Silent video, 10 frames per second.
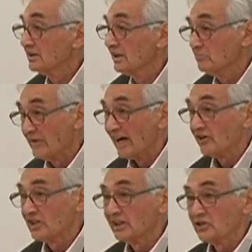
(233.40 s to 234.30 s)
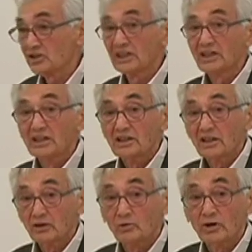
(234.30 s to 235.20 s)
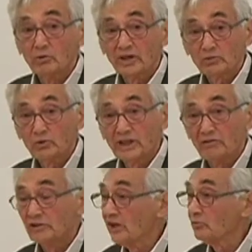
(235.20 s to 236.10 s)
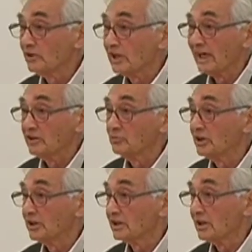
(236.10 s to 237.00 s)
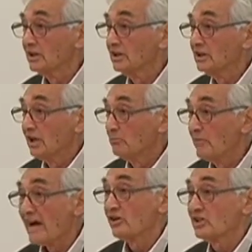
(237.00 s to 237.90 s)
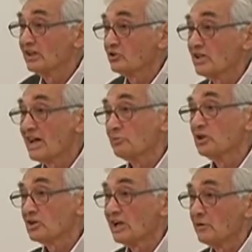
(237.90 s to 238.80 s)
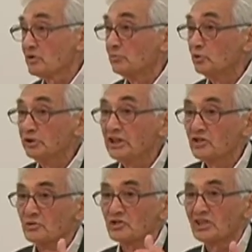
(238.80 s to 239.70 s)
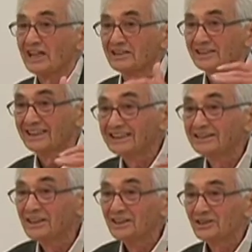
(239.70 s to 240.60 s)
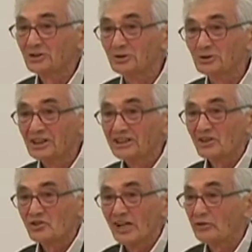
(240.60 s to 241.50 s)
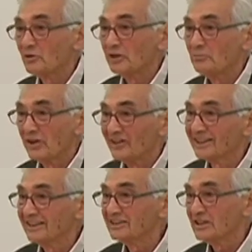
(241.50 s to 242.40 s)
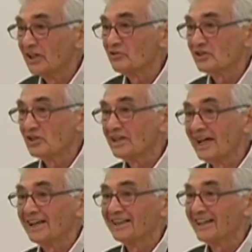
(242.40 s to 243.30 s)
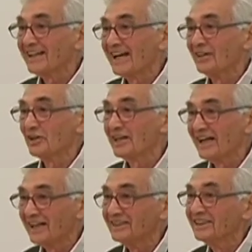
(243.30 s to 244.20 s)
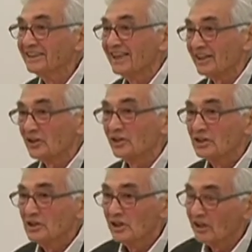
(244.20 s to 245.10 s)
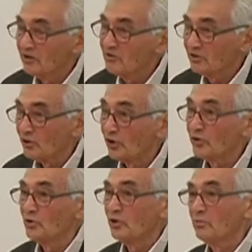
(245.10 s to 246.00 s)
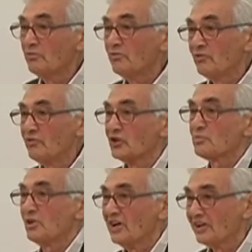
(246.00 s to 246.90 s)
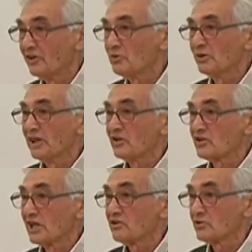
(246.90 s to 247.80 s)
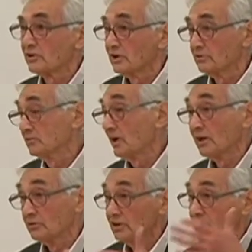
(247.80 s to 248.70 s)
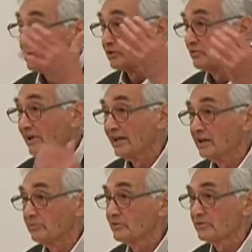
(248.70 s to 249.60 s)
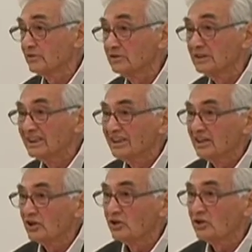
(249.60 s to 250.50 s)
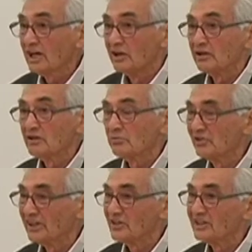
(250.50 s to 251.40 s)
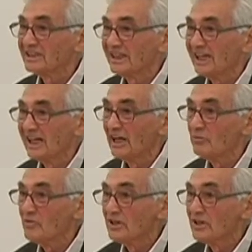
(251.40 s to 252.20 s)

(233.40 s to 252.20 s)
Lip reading: Embarrassing to see what we have done with Latin America. Embarrassing to see how many times the Marines were sent into Central American countries again and again and again, all through the first part of the 20th century, and of course right up to the present time.